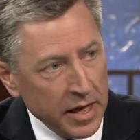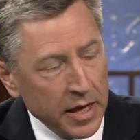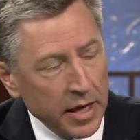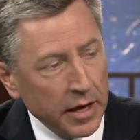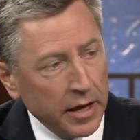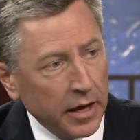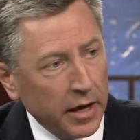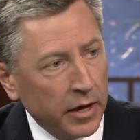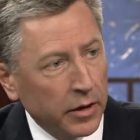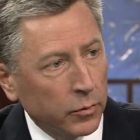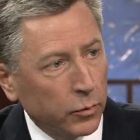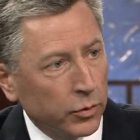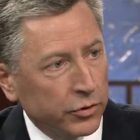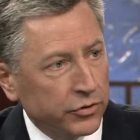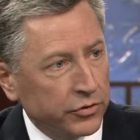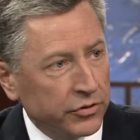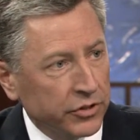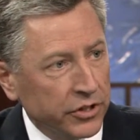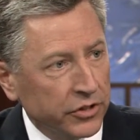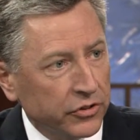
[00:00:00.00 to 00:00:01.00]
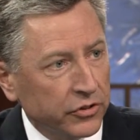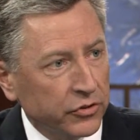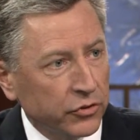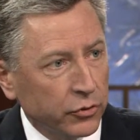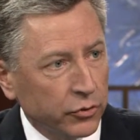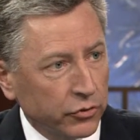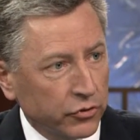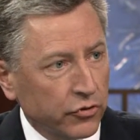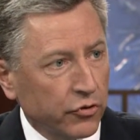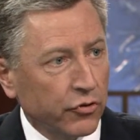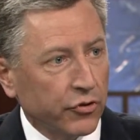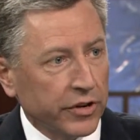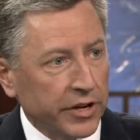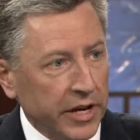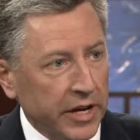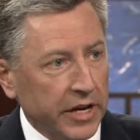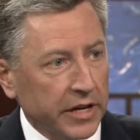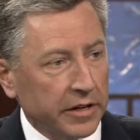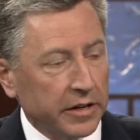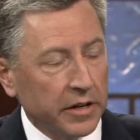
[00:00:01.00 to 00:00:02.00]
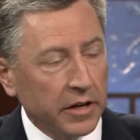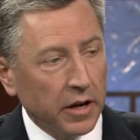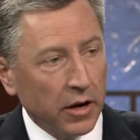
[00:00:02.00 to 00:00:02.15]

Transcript: And what you need to do is create